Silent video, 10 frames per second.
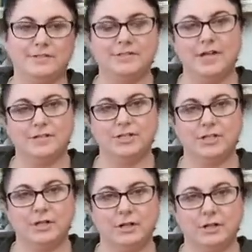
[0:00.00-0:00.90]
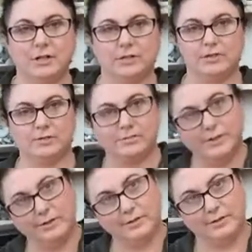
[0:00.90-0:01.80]
touch it at all, it goes
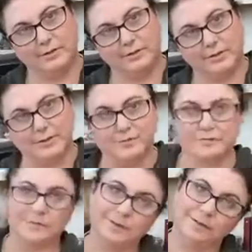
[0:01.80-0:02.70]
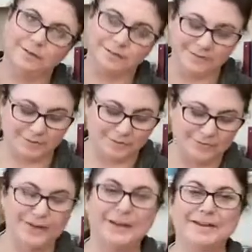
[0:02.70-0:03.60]
ring, or it goes ring. So
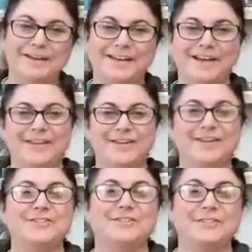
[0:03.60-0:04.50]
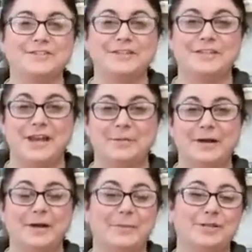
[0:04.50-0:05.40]
I think I'll just leave it today,
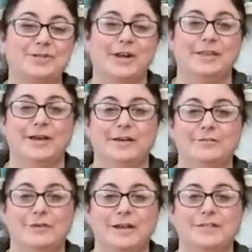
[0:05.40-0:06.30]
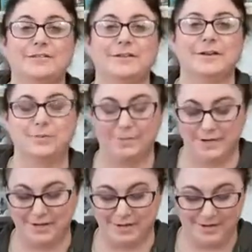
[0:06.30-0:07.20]
but I might try that for next time.
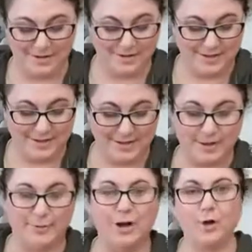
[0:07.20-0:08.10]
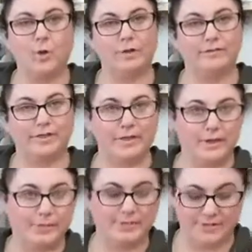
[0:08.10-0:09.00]
I'll hold everything
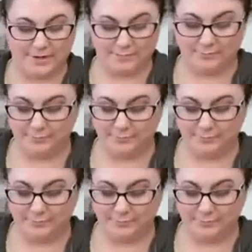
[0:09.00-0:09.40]
up today.